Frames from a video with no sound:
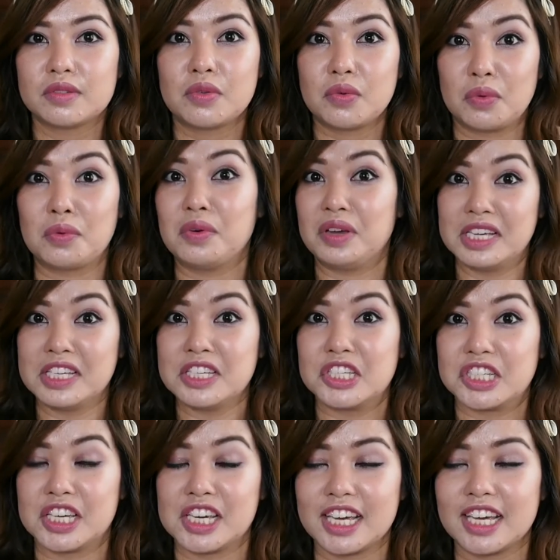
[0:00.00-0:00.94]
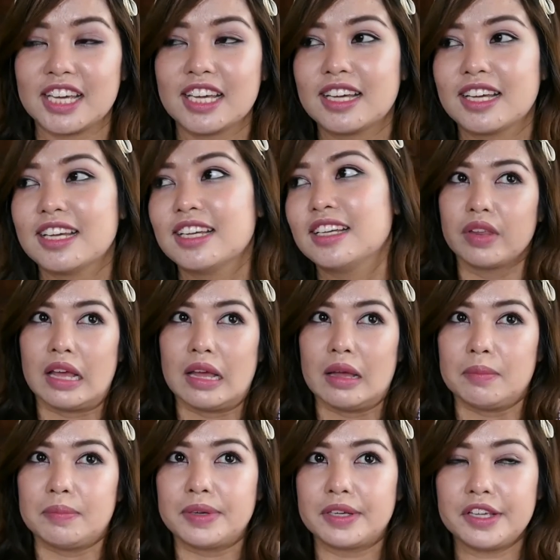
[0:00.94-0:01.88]
who is she
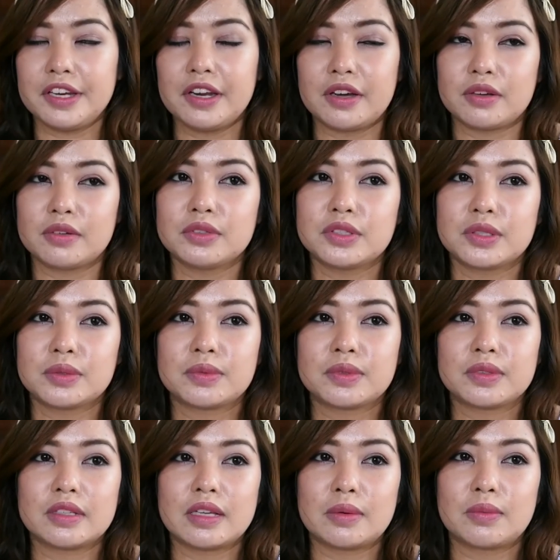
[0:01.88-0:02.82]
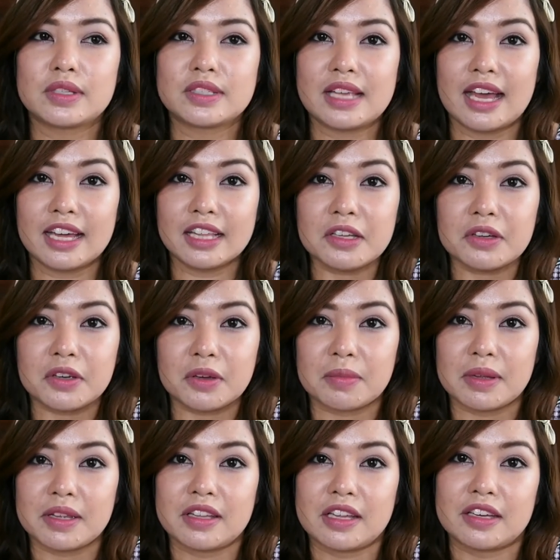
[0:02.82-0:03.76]
but you know she it was highly
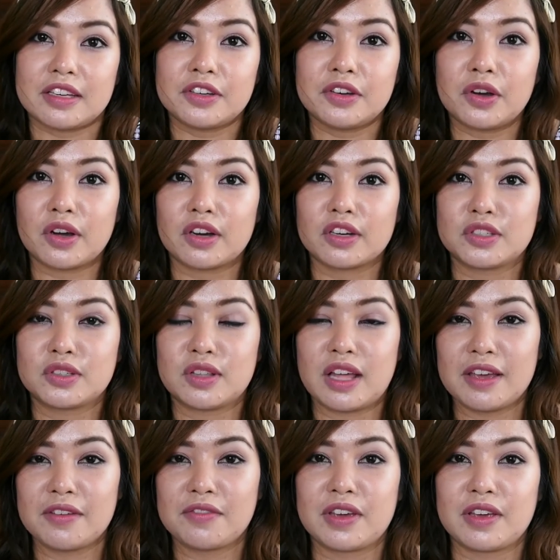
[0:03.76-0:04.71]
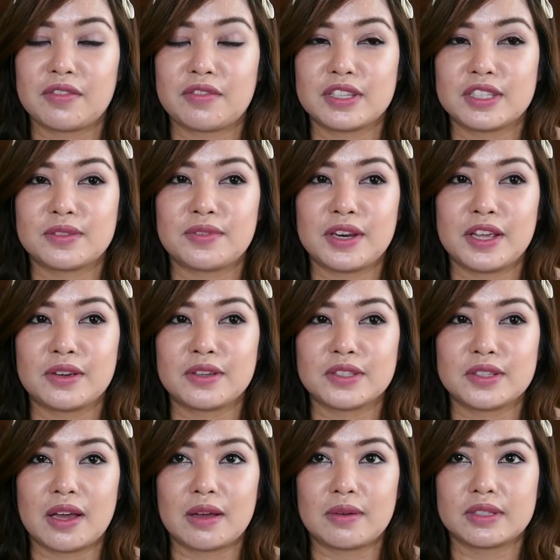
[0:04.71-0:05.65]
recommended in her July favorites video
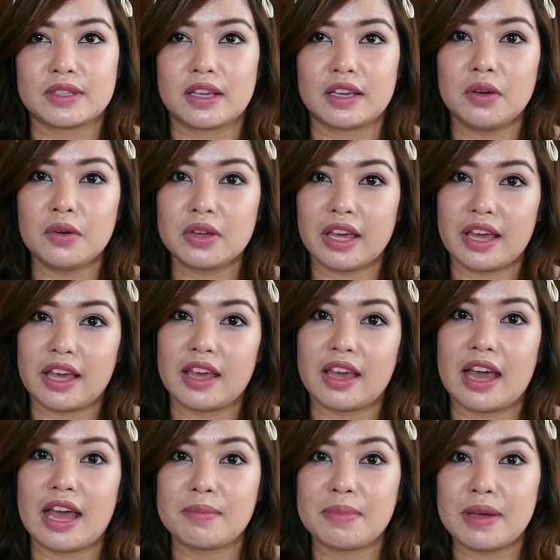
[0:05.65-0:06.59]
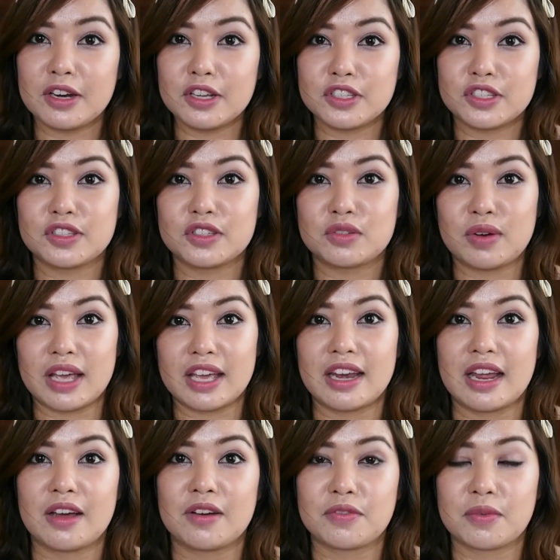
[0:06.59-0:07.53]
so I was like okay I better just try
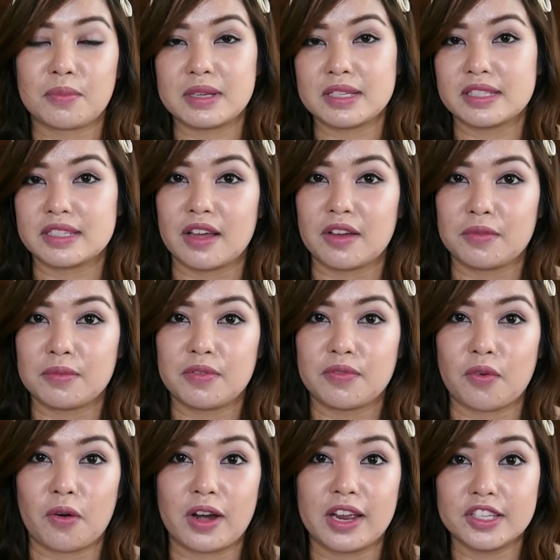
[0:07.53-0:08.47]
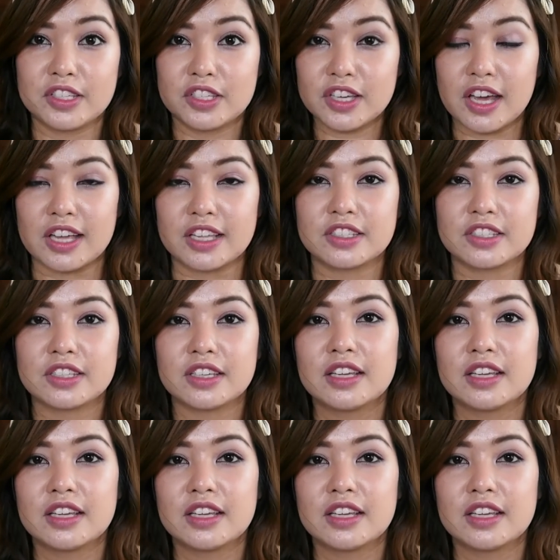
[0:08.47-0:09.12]
it out for myself before I judge